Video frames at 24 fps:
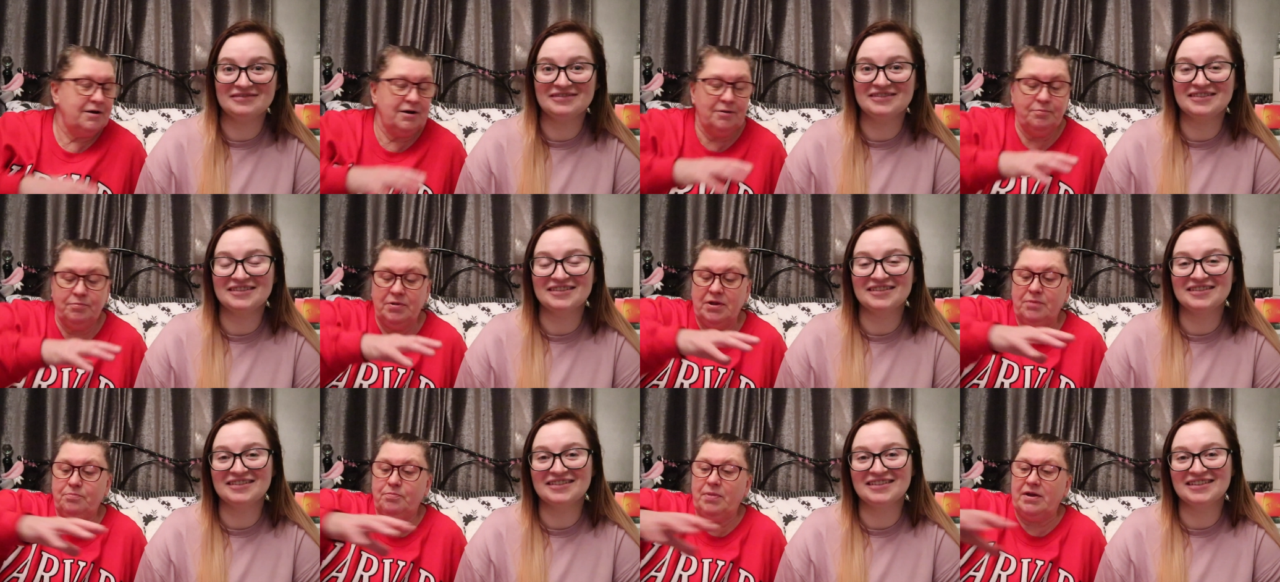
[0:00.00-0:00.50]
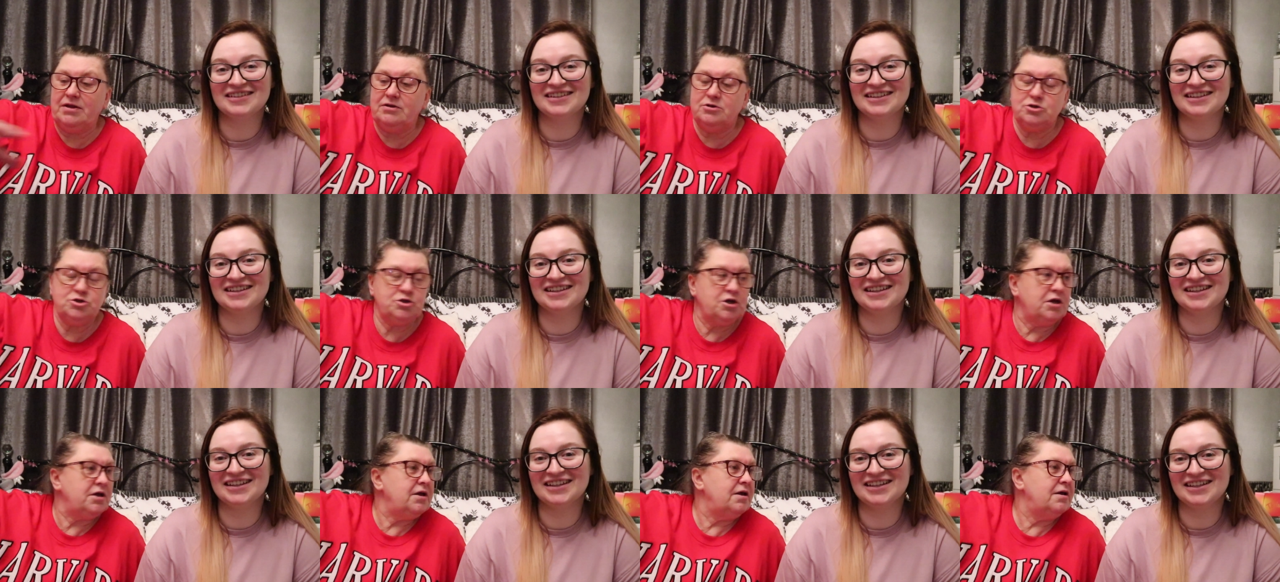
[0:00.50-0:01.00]
Speaker 1: and a big bench
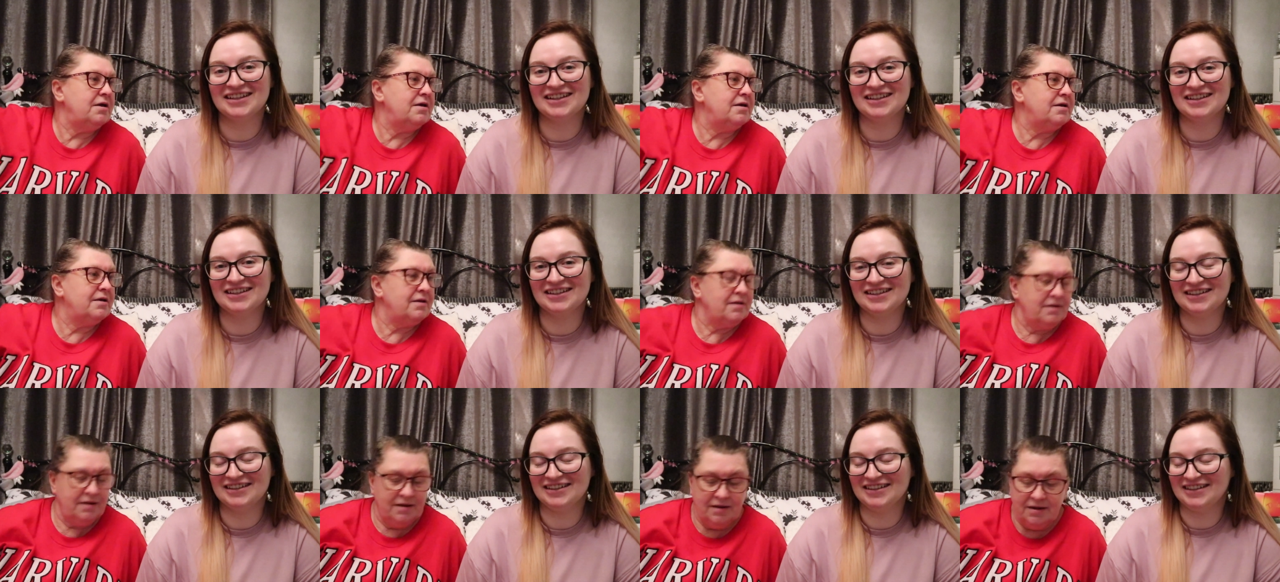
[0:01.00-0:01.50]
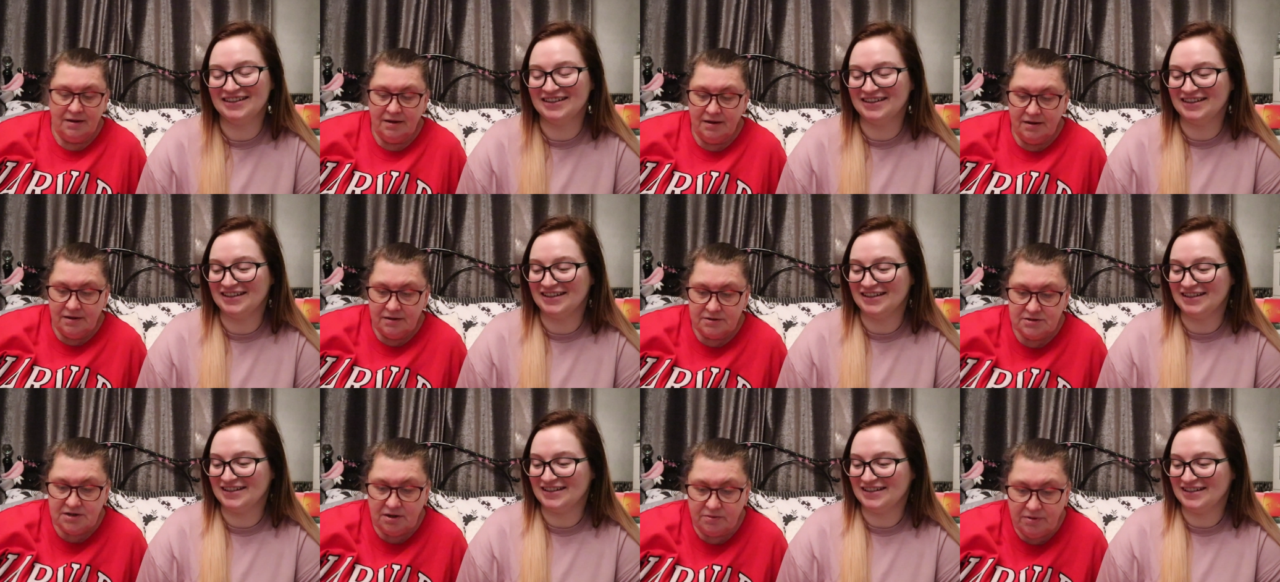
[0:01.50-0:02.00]
seat.
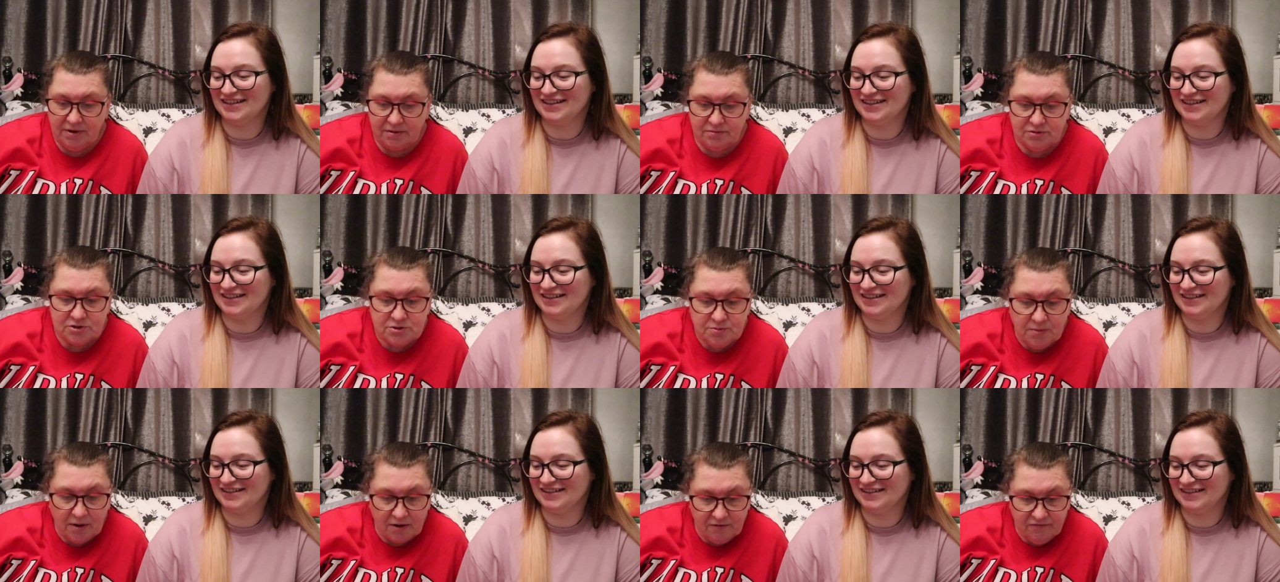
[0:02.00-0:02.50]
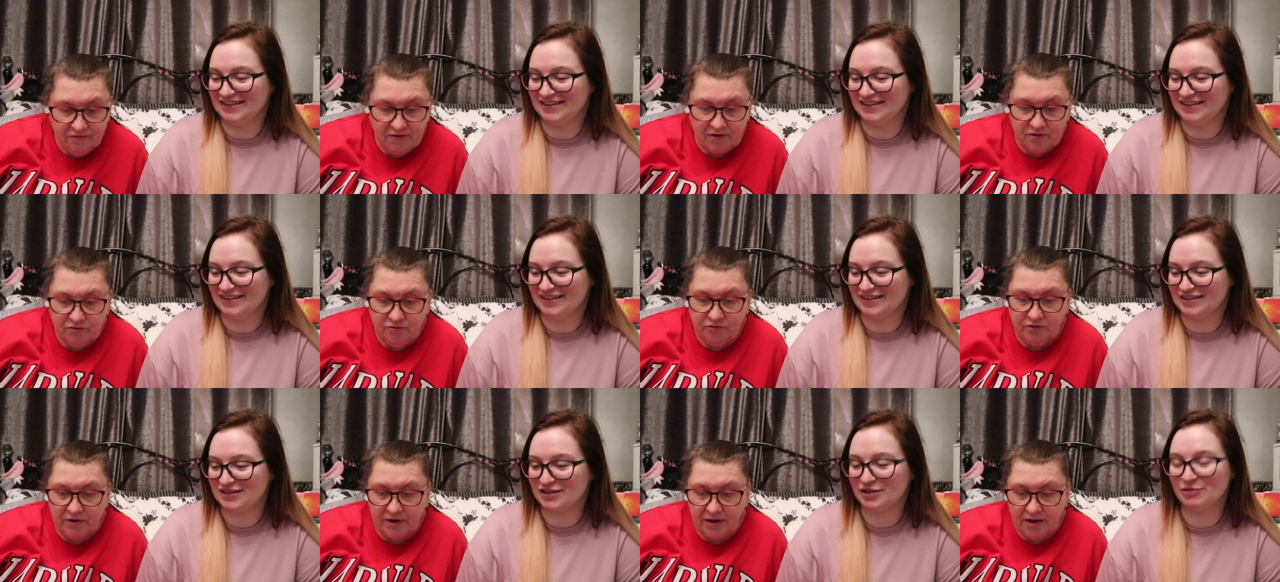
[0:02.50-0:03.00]
So that was my first
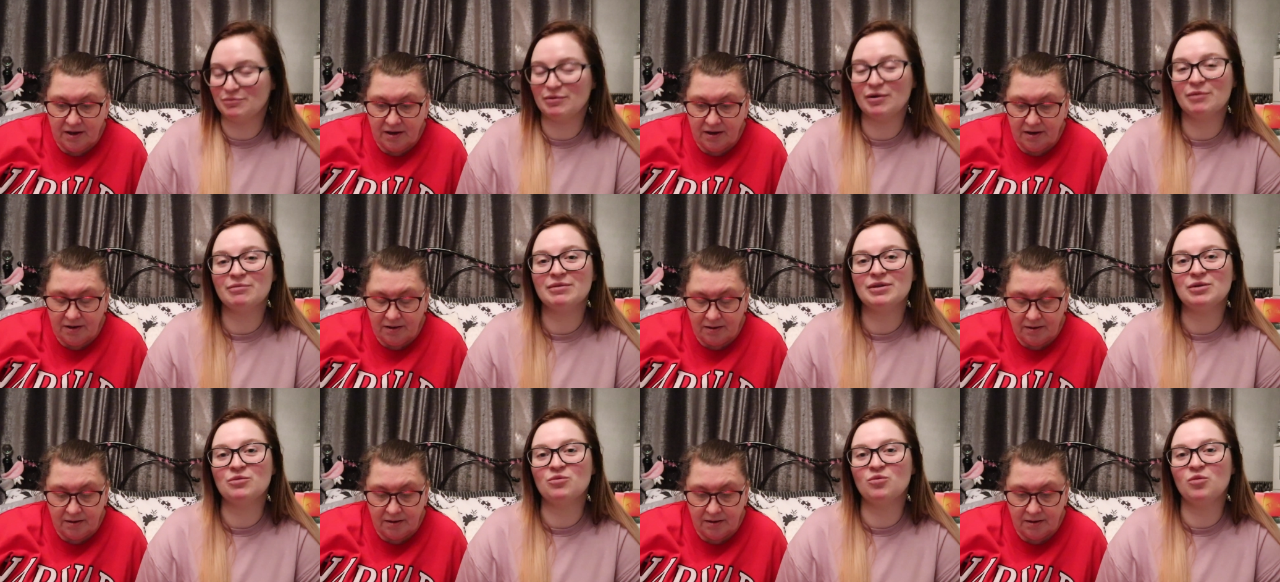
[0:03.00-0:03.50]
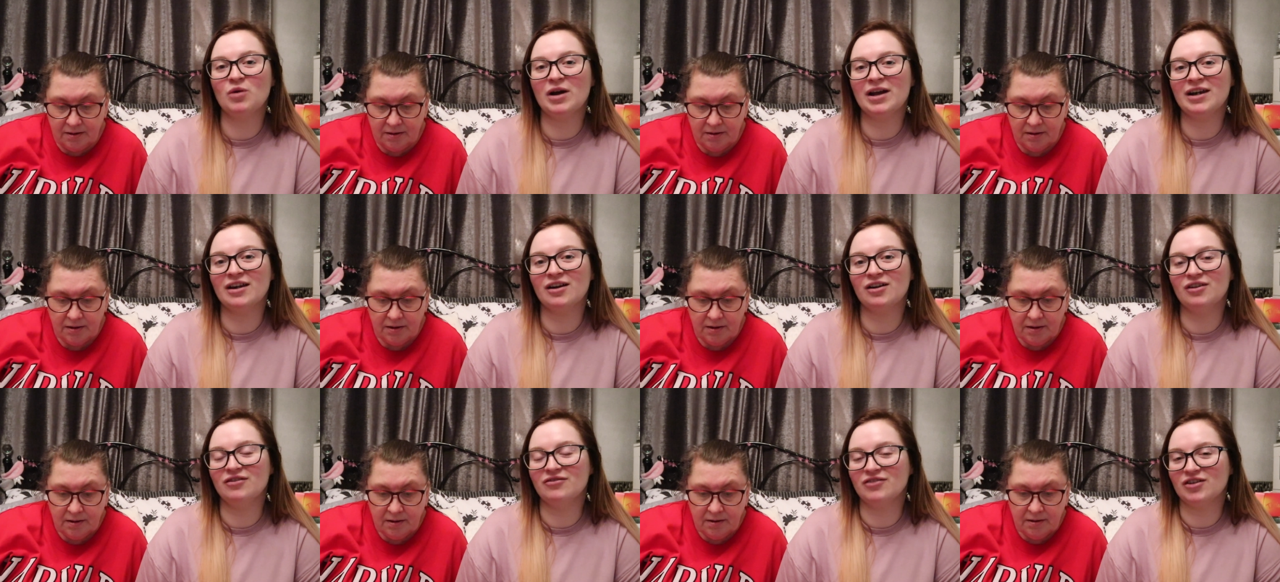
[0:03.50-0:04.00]
thing. So
Speaker 2: probably well
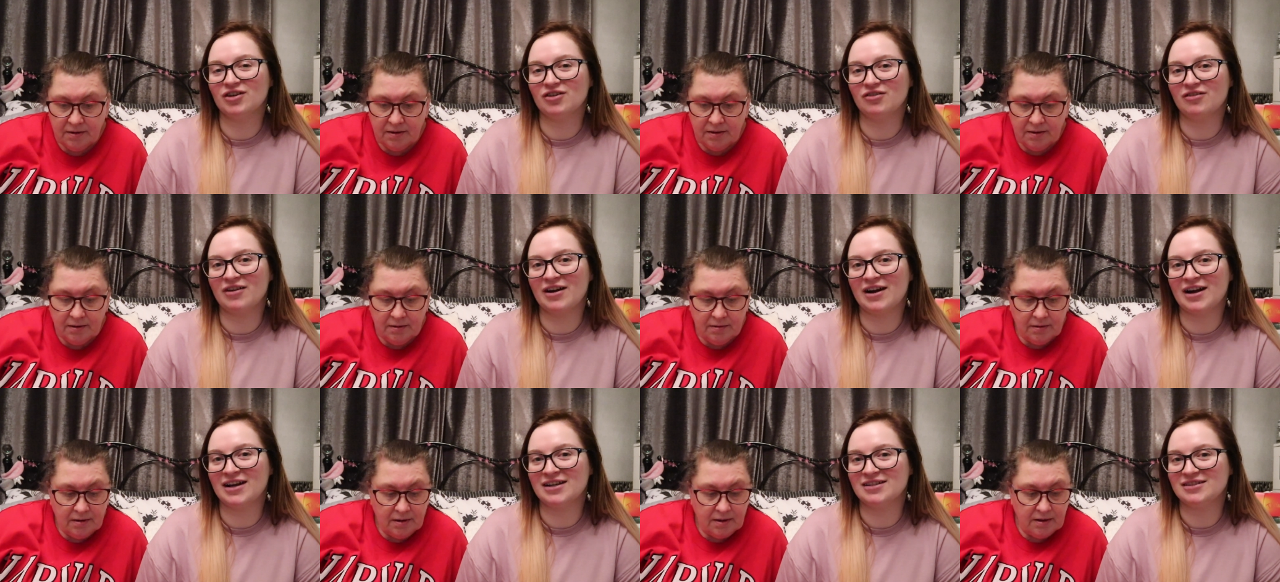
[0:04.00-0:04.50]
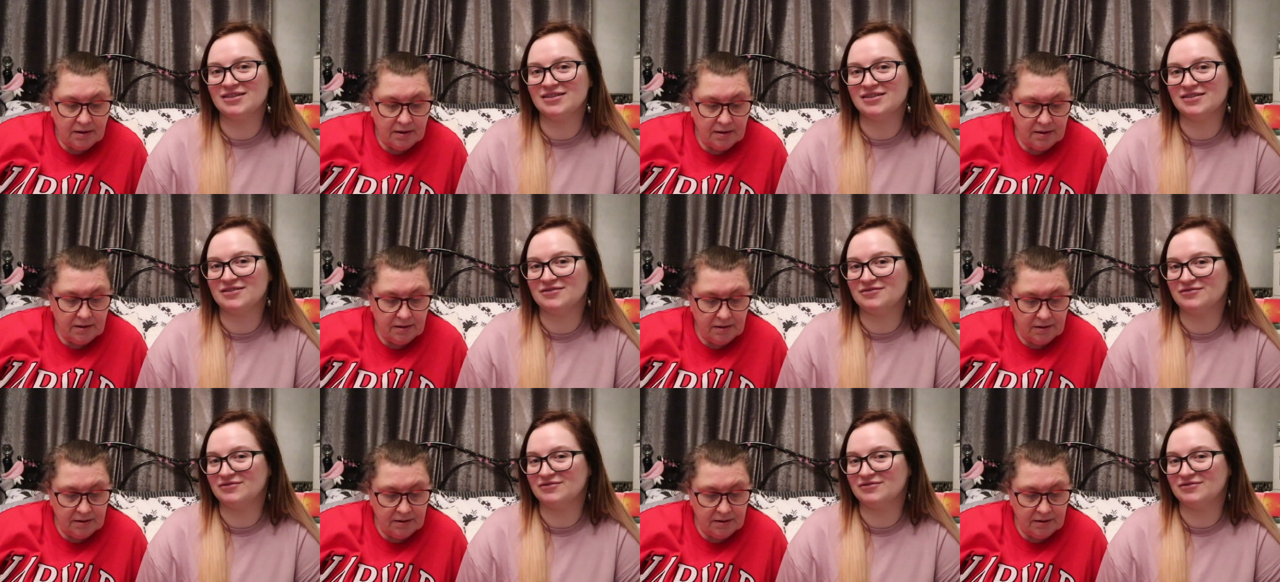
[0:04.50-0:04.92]
overcrowded,